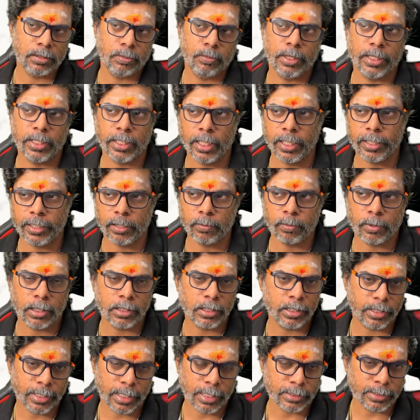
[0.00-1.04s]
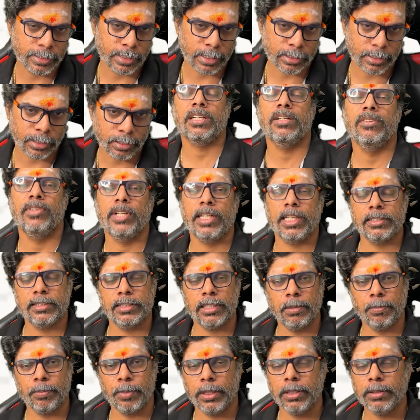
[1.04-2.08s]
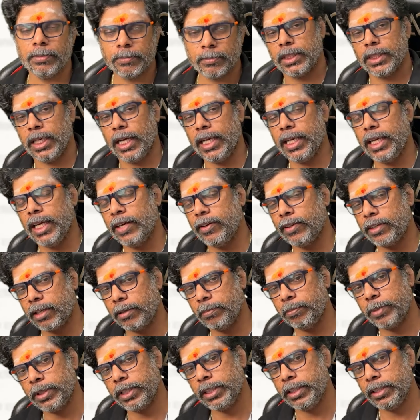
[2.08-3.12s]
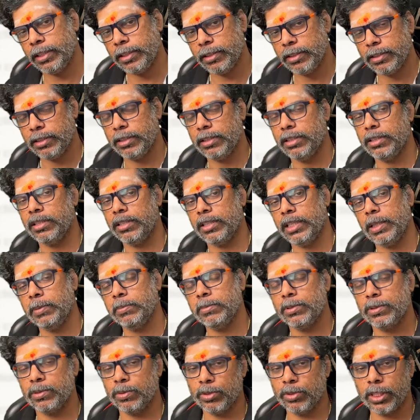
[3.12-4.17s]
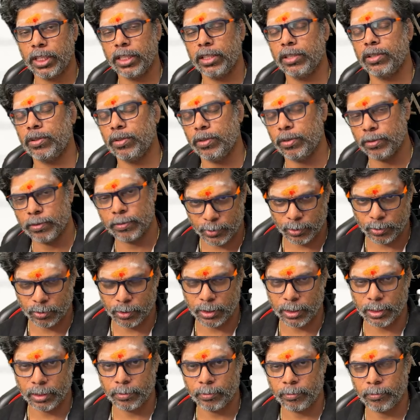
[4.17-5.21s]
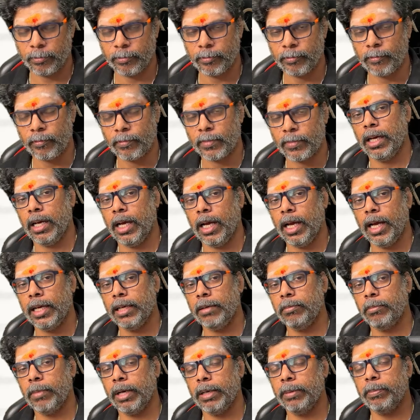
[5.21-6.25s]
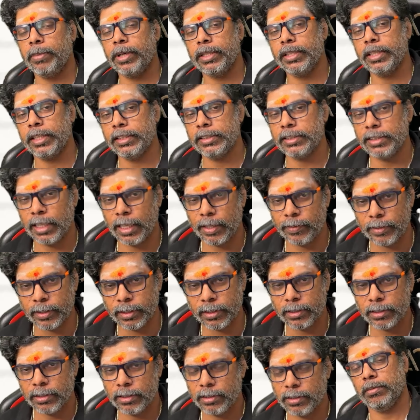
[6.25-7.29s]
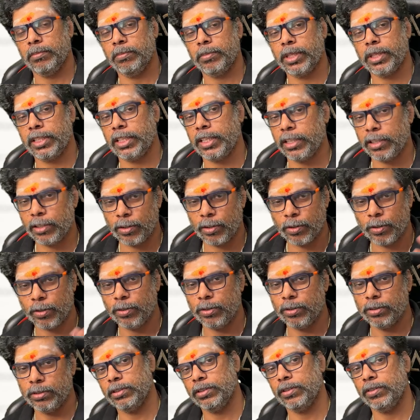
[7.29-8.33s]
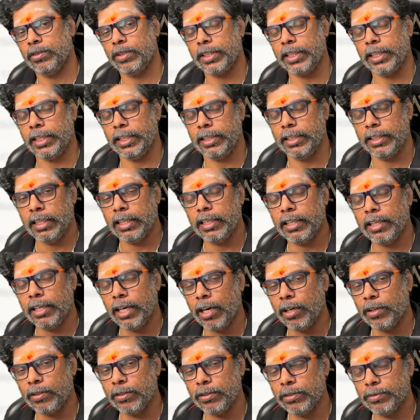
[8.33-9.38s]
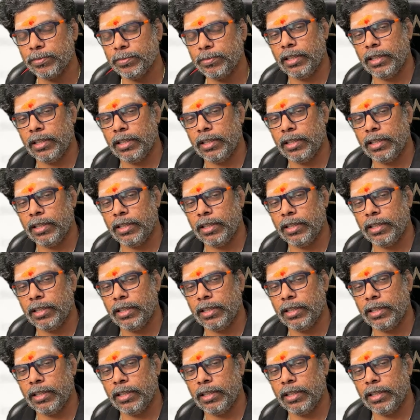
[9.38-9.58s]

mean? Related party transaction. For example, I have a company named Sundar & Co. Okay, and my brother is having Brother & Co. Okay, now